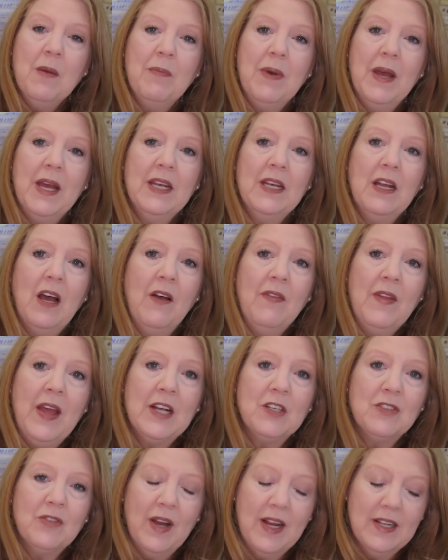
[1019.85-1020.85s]
But on
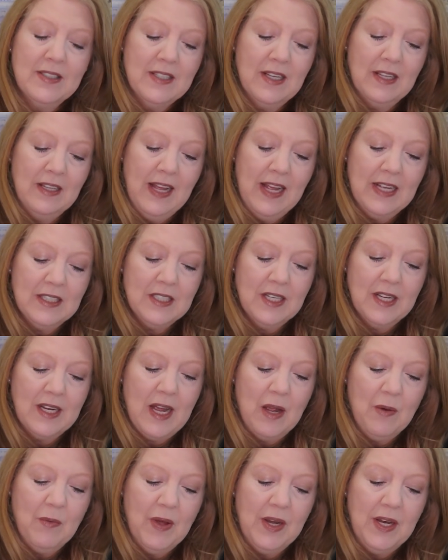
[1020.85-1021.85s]
that
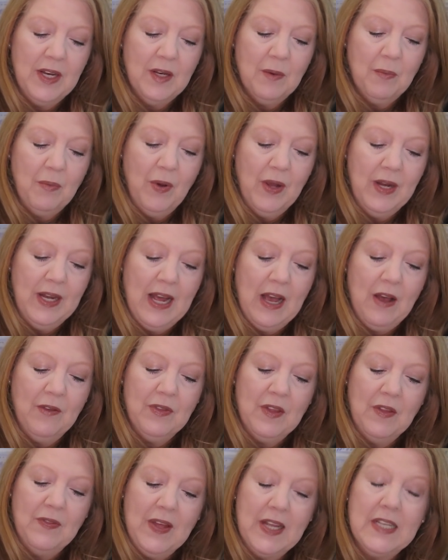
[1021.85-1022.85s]
transatlantic, I wanted to point
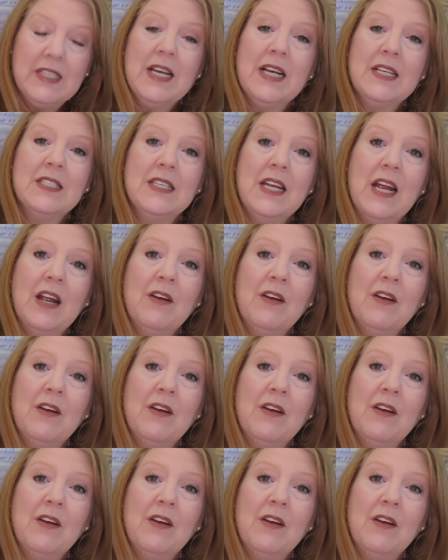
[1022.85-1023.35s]
out that they test